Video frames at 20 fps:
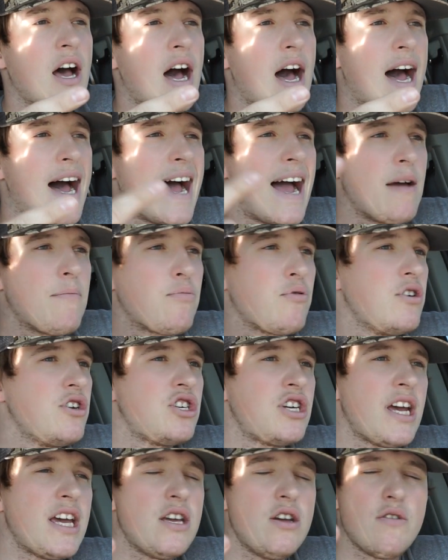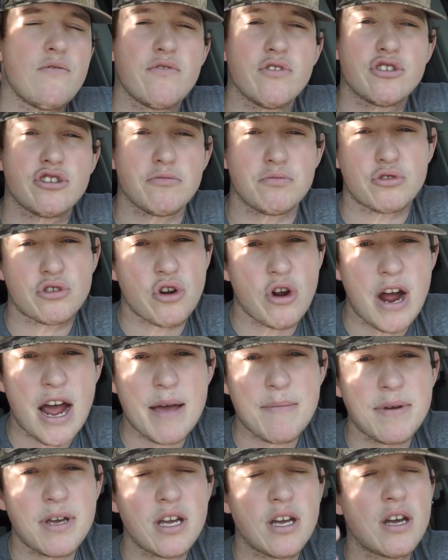I appreciate you for
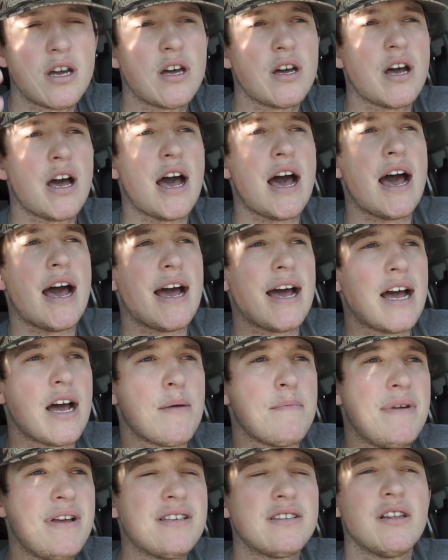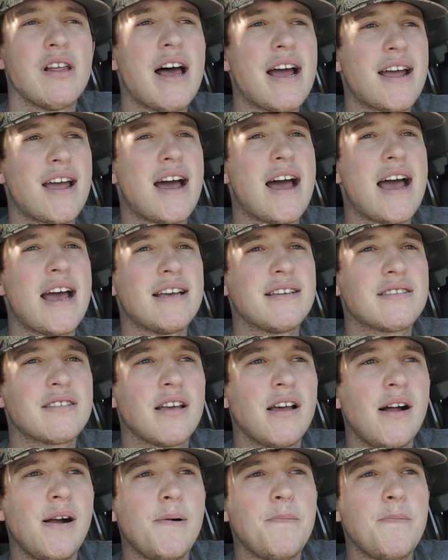subscribing. It means a lot, guys.